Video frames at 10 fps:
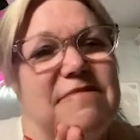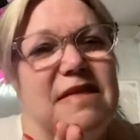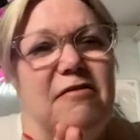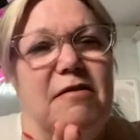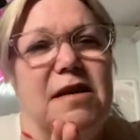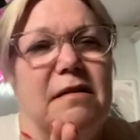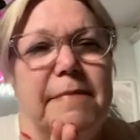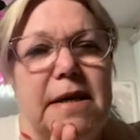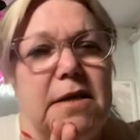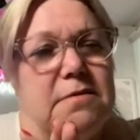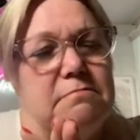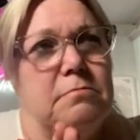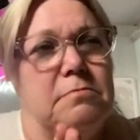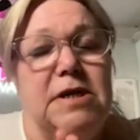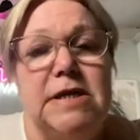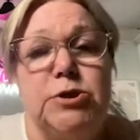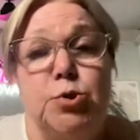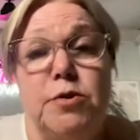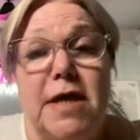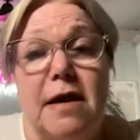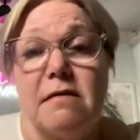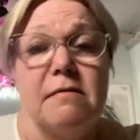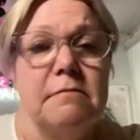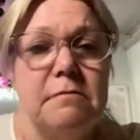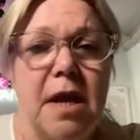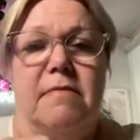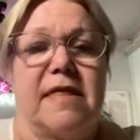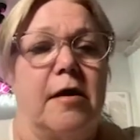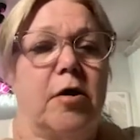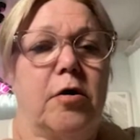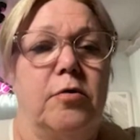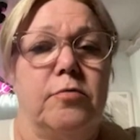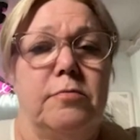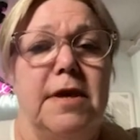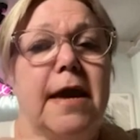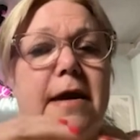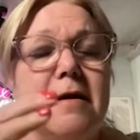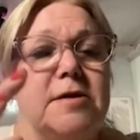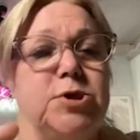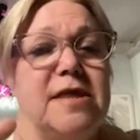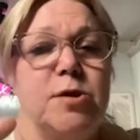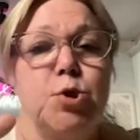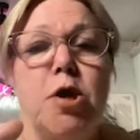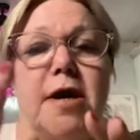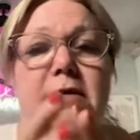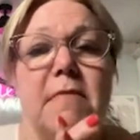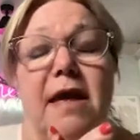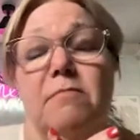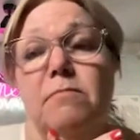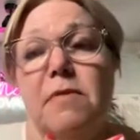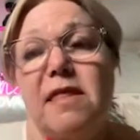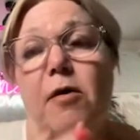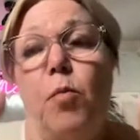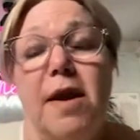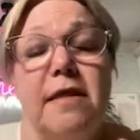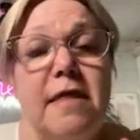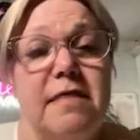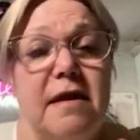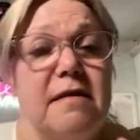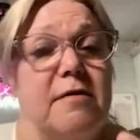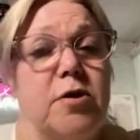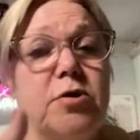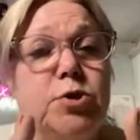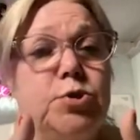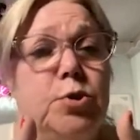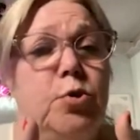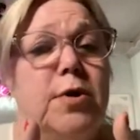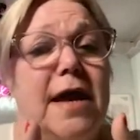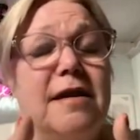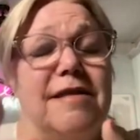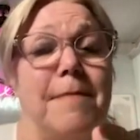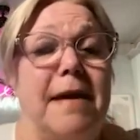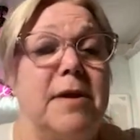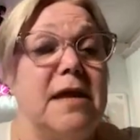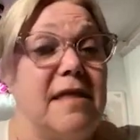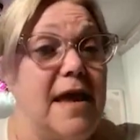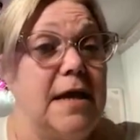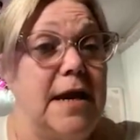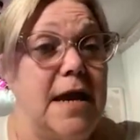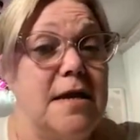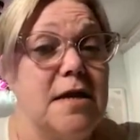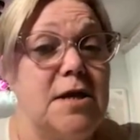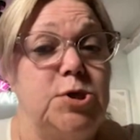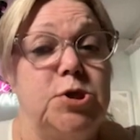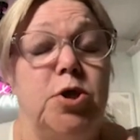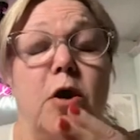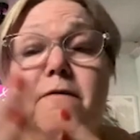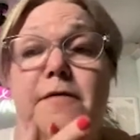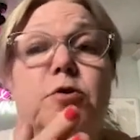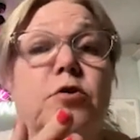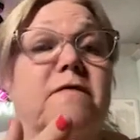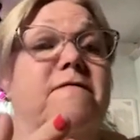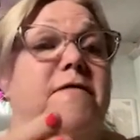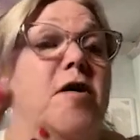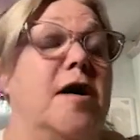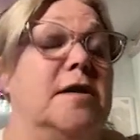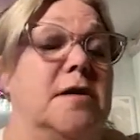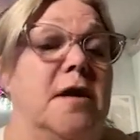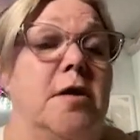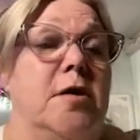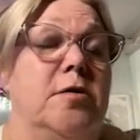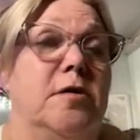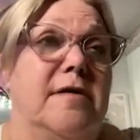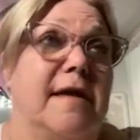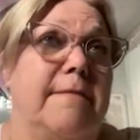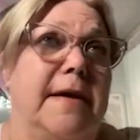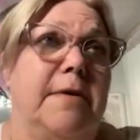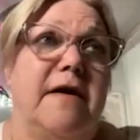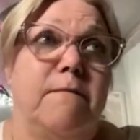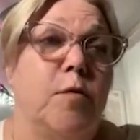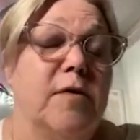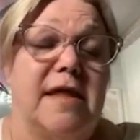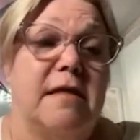they're a little bit year 2000. So yeah, just try and so one of the things you can look at is maybe a secondhand kitchen. Often you can find, some people have more